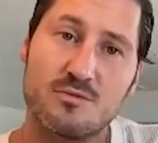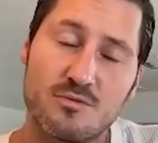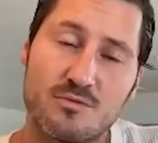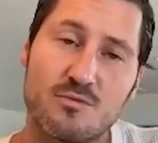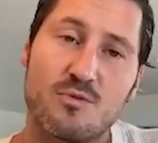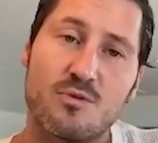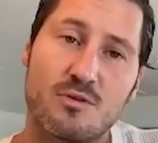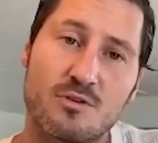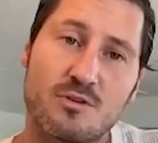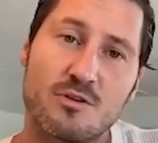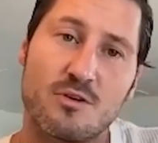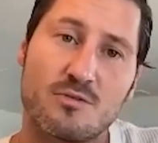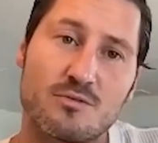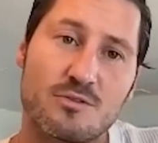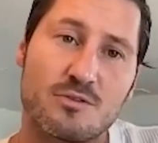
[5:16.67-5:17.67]
you
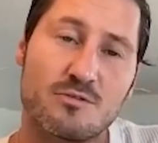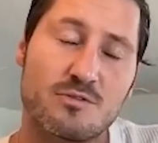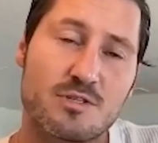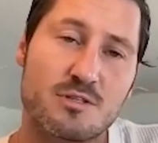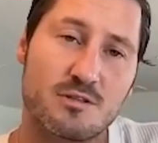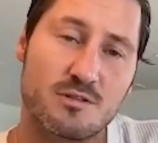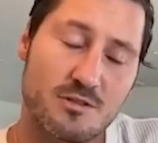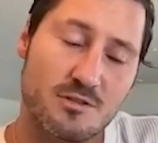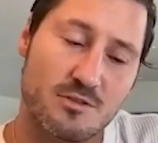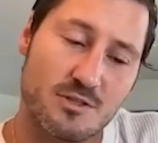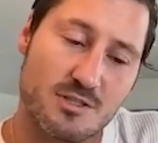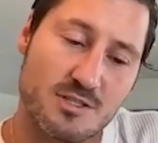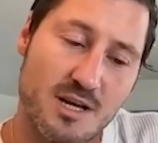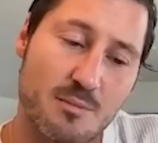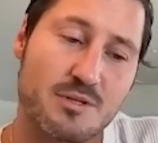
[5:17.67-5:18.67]
know, the, the
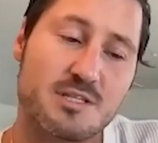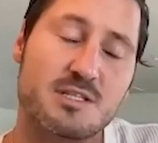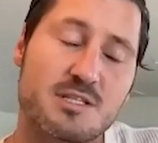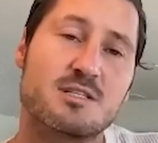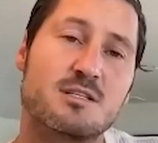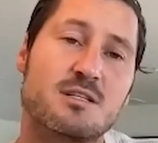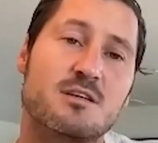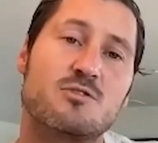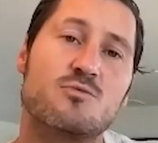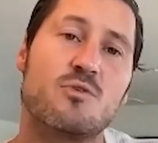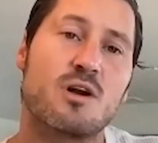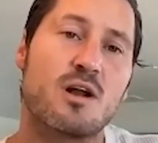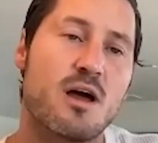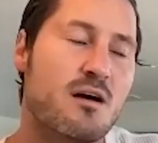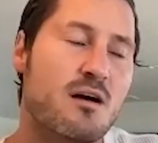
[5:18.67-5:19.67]
type of season that you want
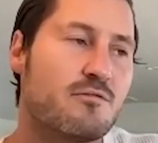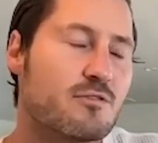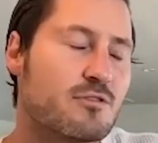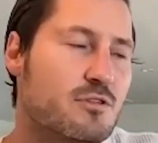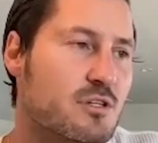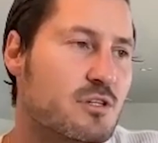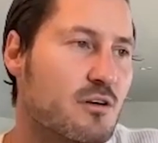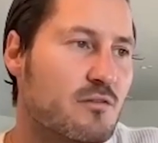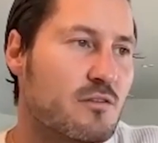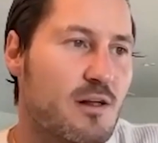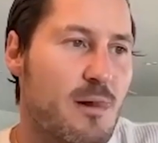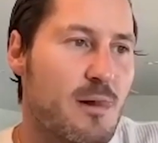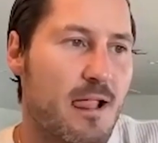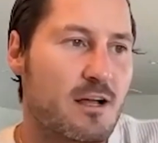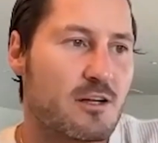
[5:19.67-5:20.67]
to have for yourself.
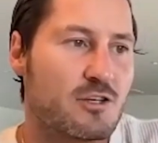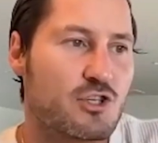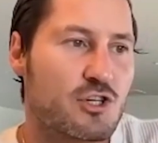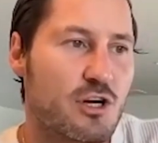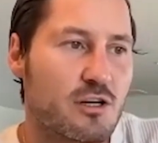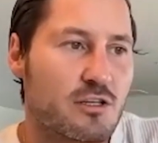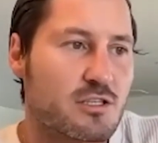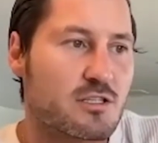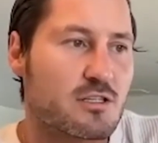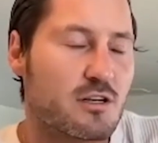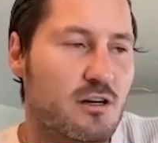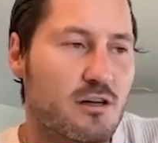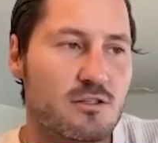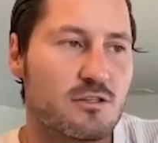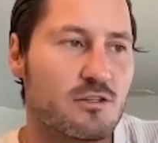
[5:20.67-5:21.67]
Just, uh,
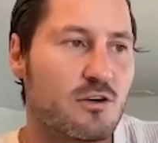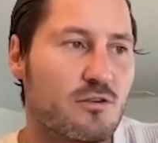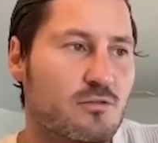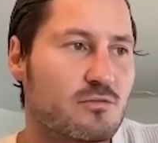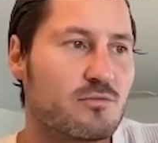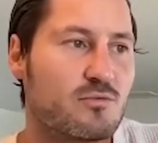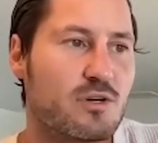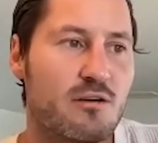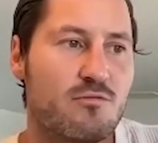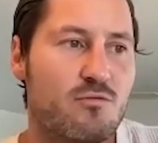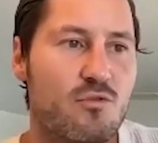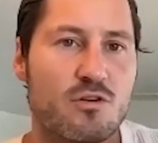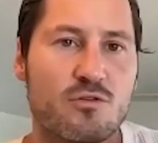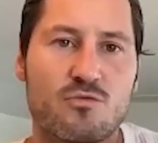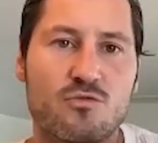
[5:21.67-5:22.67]
you know, we have
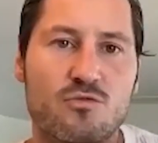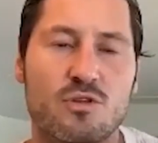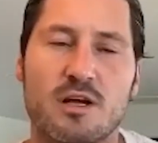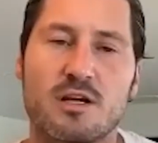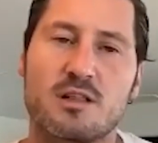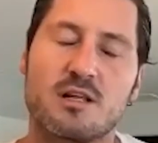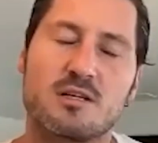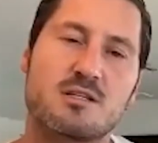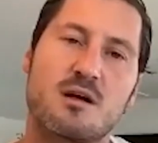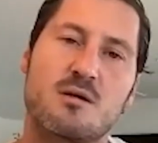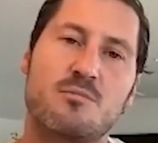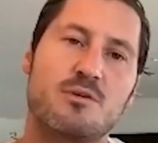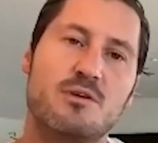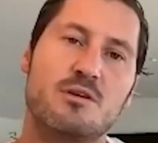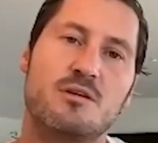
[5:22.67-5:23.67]
one rule, like, let's not
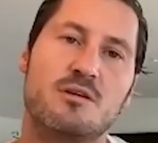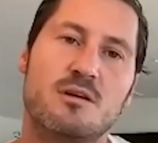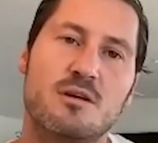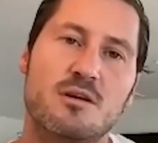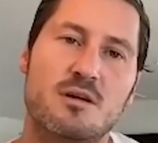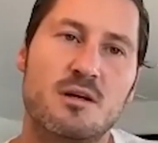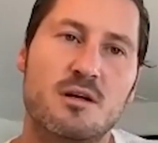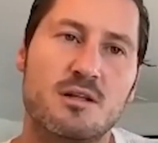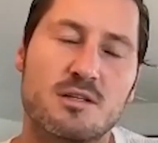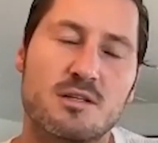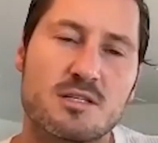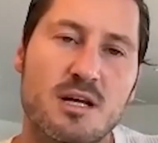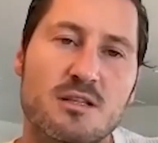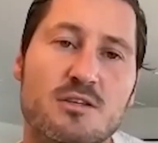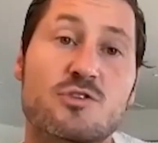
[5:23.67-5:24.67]
be, let's
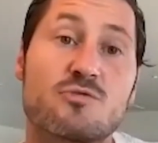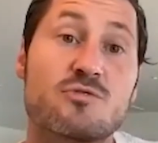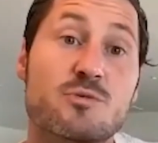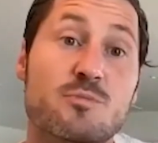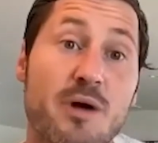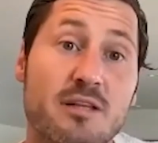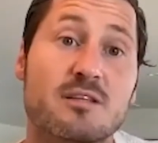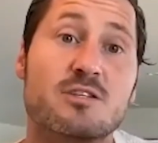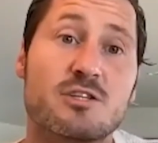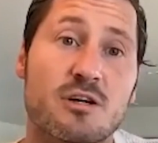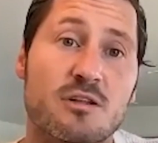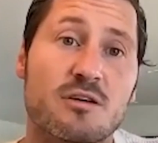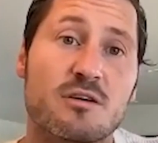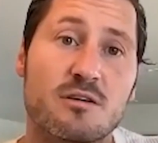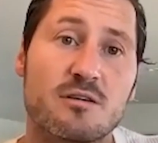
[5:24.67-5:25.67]
not disrespect each
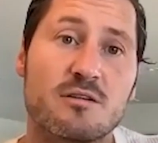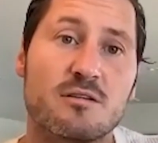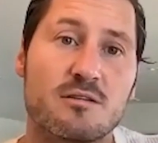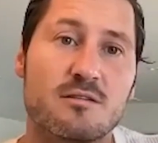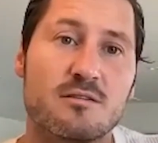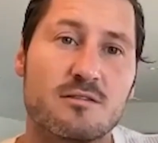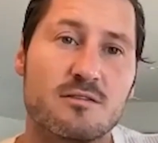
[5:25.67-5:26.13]
other. Mm,